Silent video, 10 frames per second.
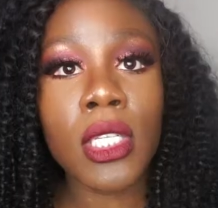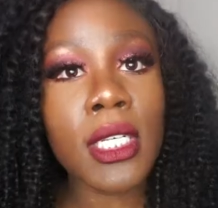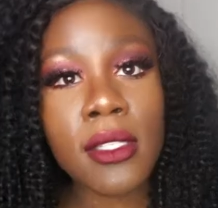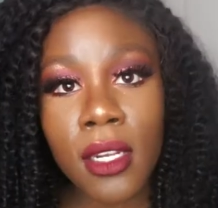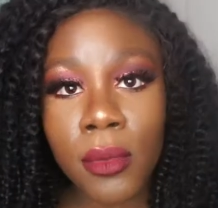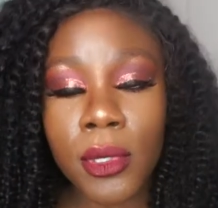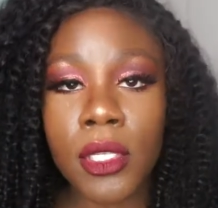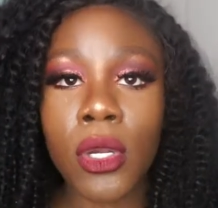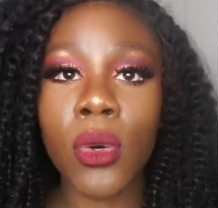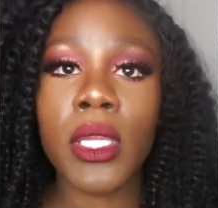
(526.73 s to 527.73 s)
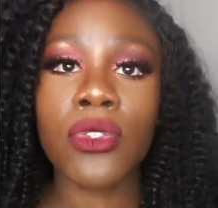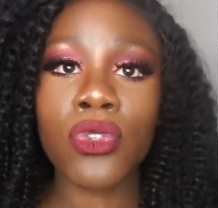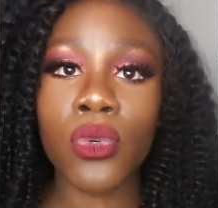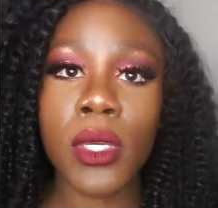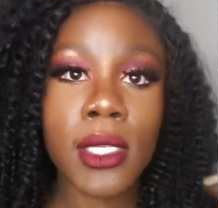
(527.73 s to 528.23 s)
next thing I want to go
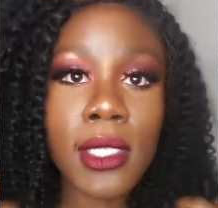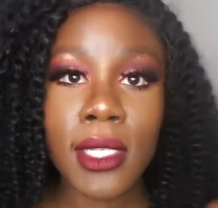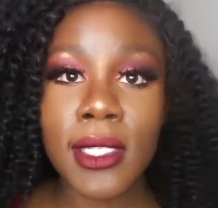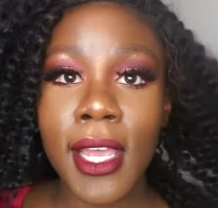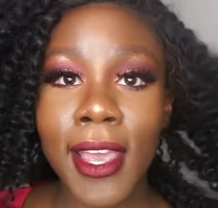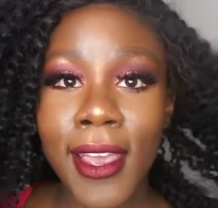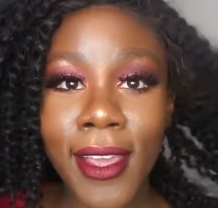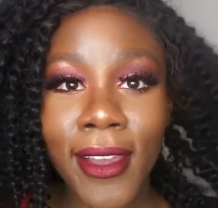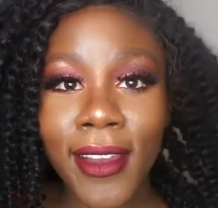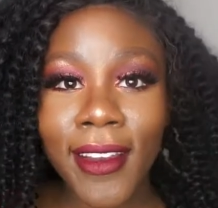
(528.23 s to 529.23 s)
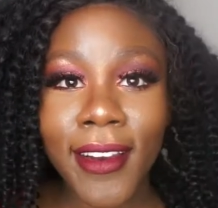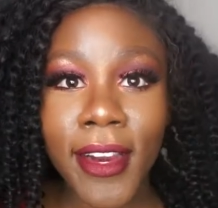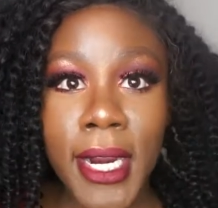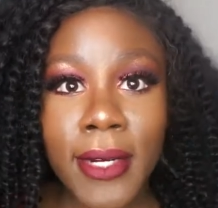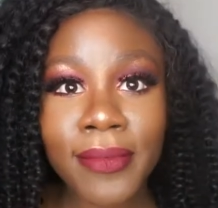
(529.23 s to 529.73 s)
into is this
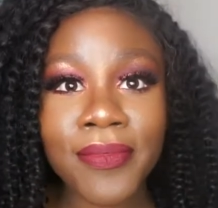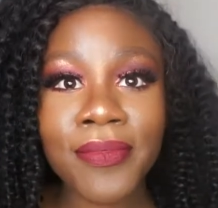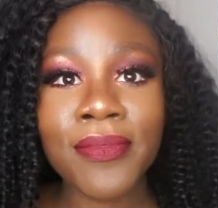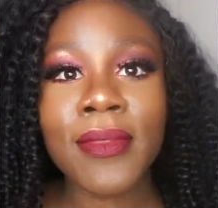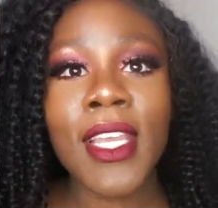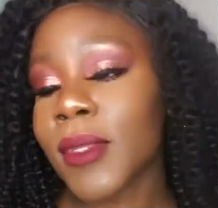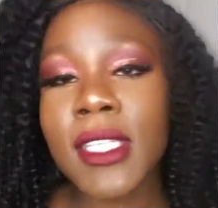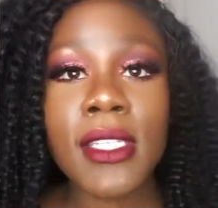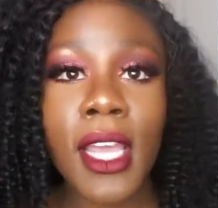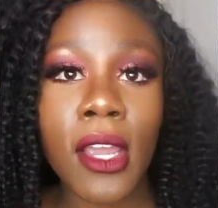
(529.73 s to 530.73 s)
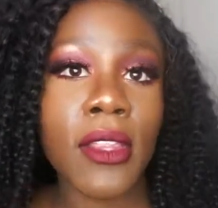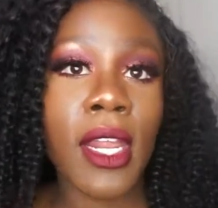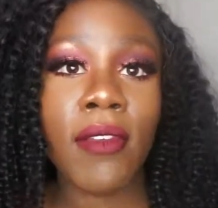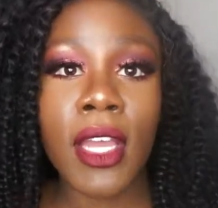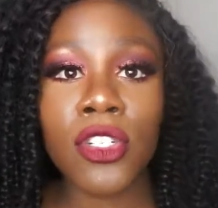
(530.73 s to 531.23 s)
hair. This is a hair that
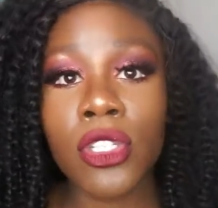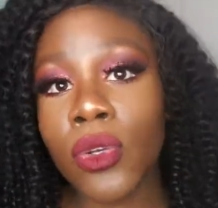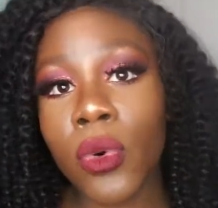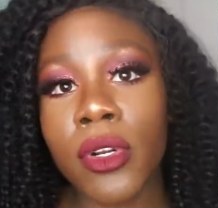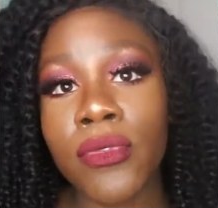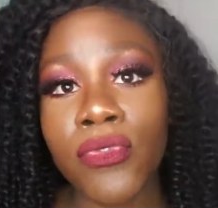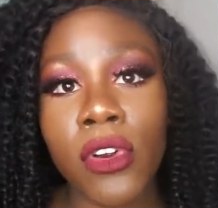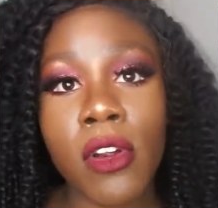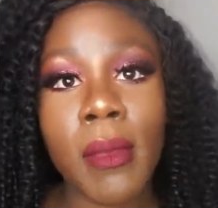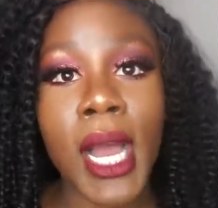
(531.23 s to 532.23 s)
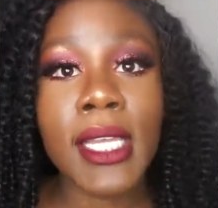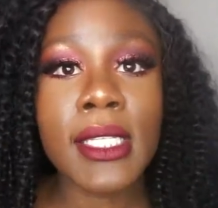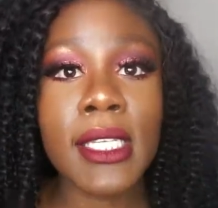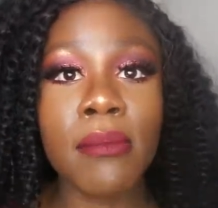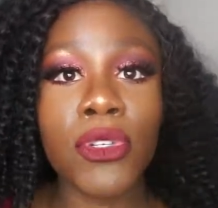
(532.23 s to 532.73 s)
I've actually ordered from
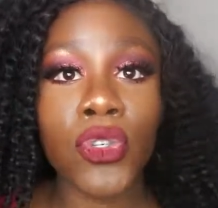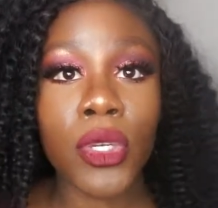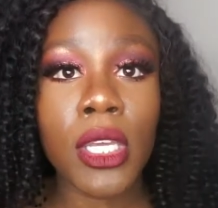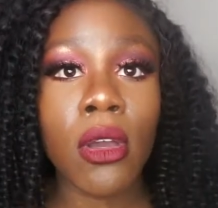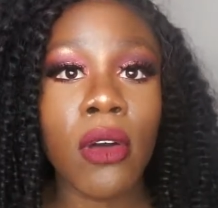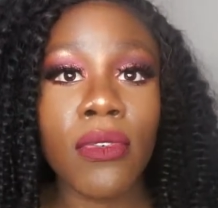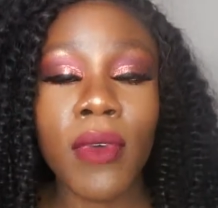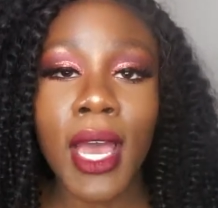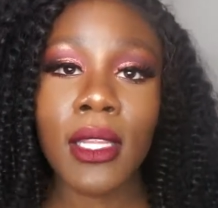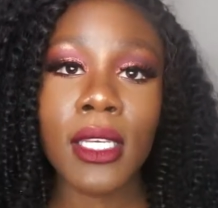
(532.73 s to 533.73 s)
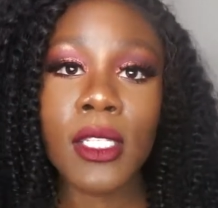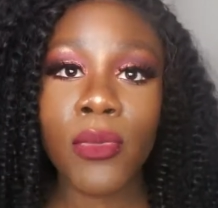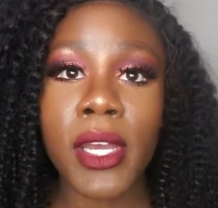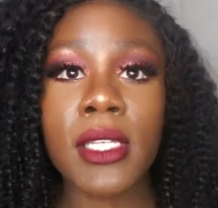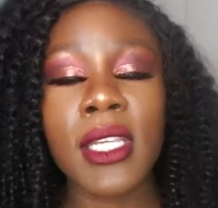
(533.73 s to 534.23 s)
Isee Beauty off of
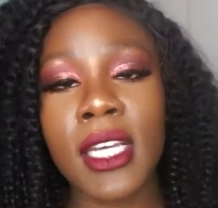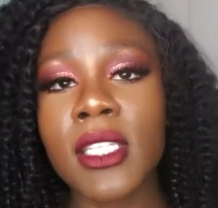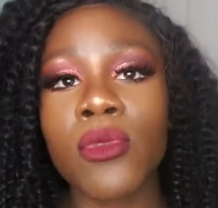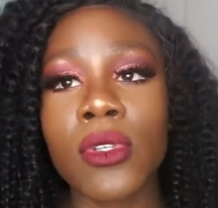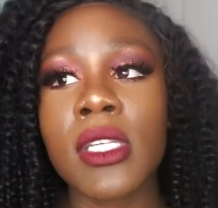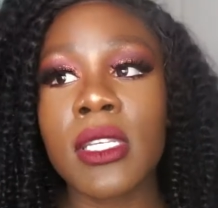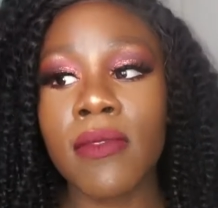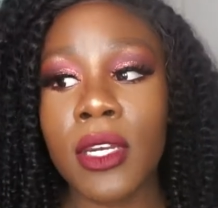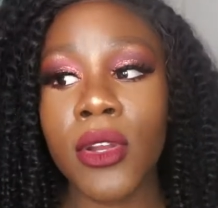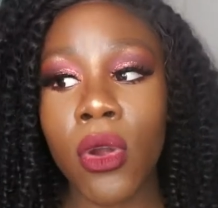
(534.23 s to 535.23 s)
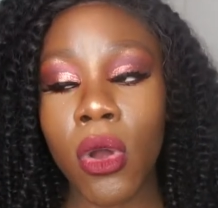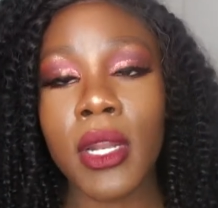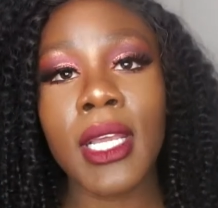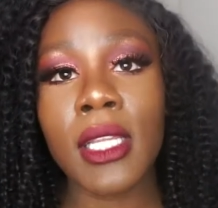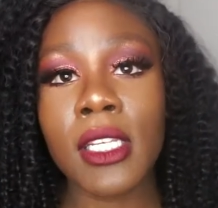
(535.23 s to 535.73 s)
AliExpress. Isee Beauty is a vendor on
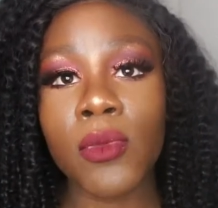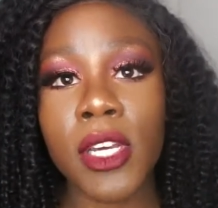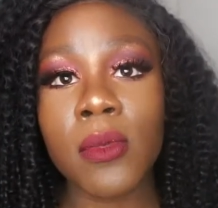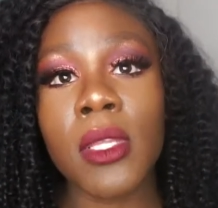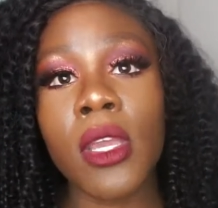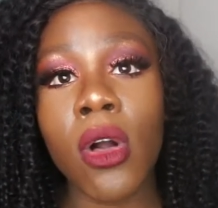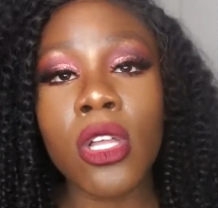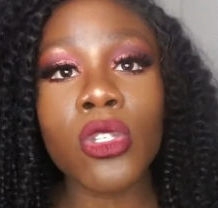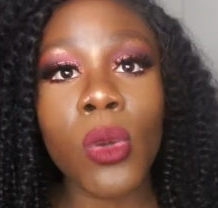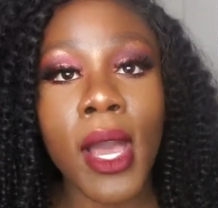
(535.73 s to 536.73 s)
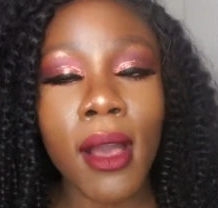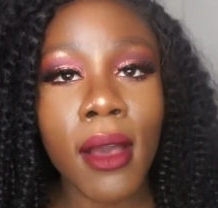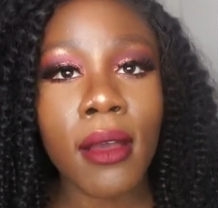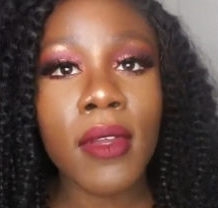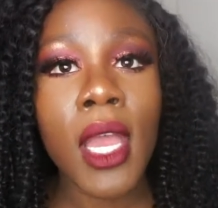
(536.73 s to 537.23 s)
AliExpress, but they also
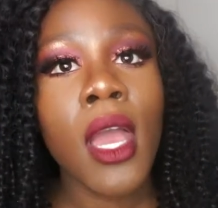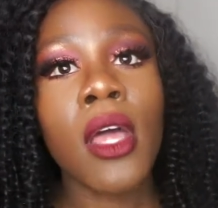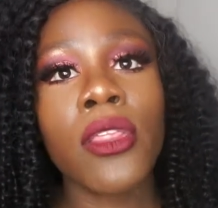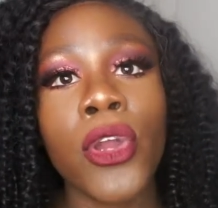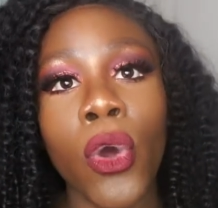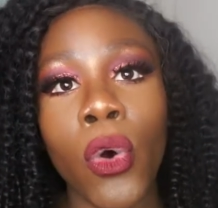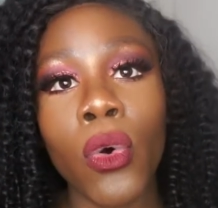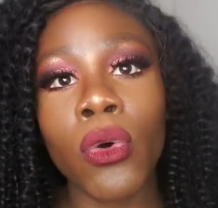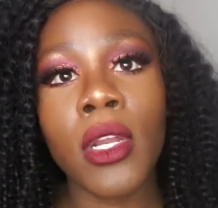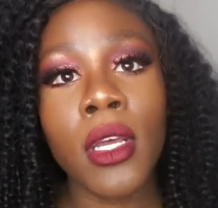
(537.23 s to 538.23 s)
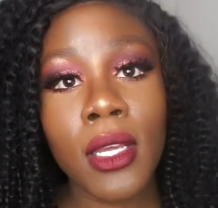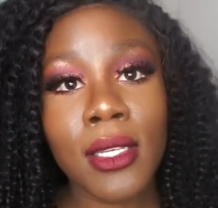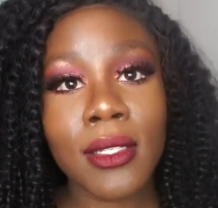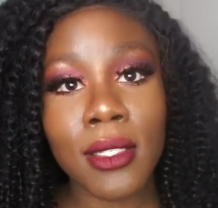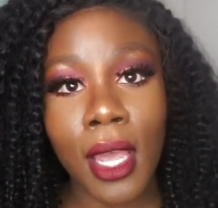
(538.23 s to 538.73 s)
have their own
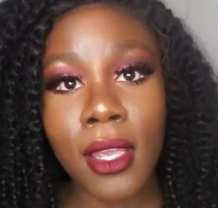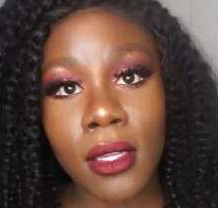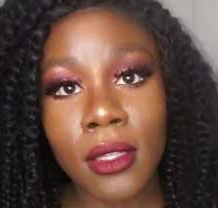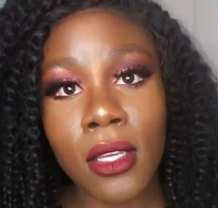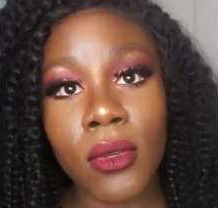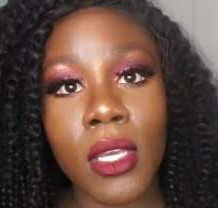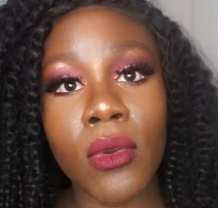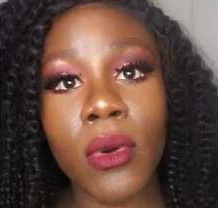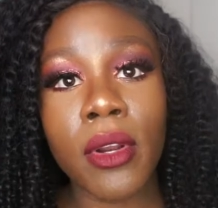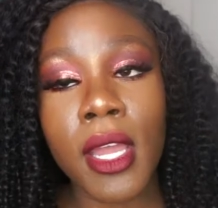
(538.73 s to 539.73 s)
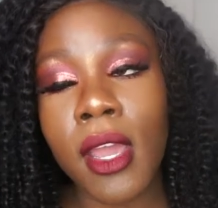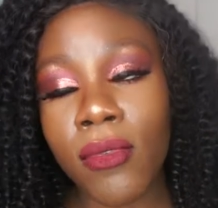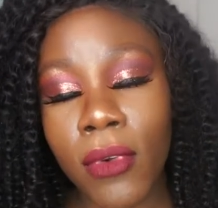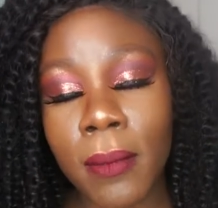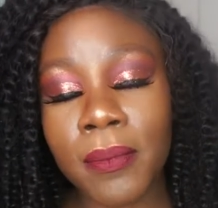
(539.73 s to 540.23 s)
site that you can order hair from.